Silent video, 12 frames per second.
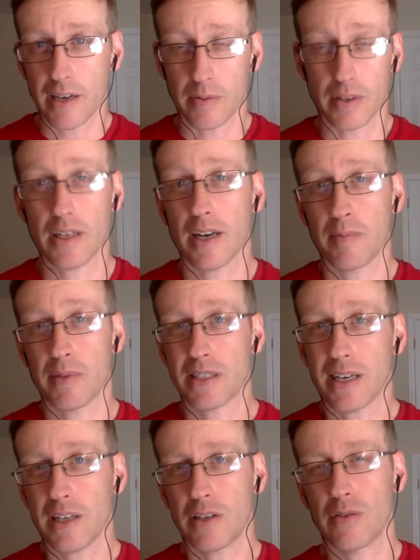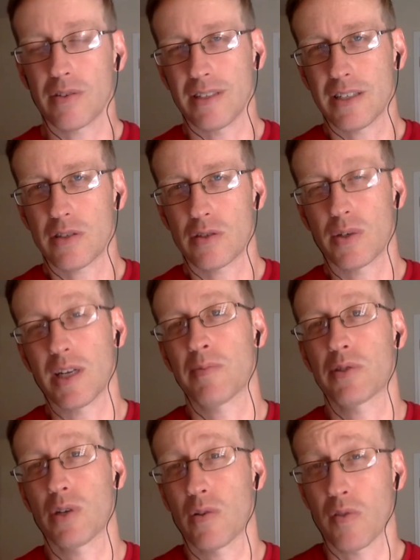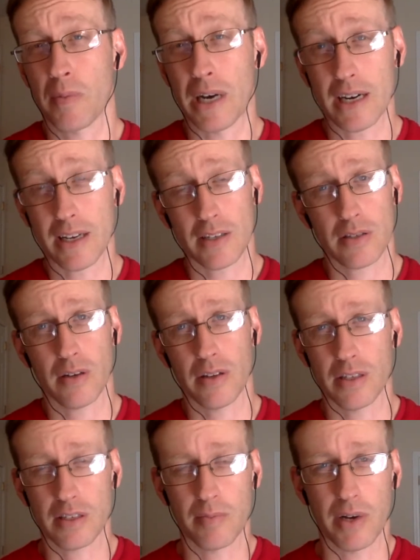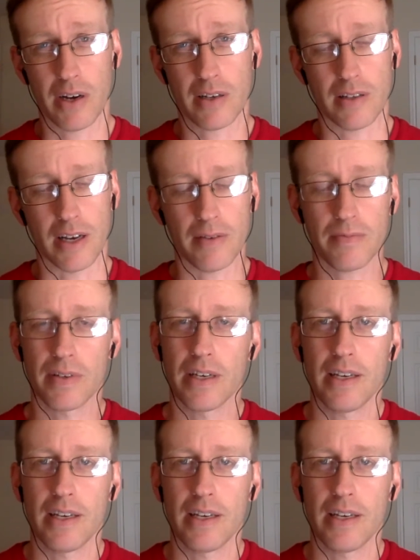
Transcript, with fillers: really, I'm assigning you to listen to an episode of a podcast called This American Life.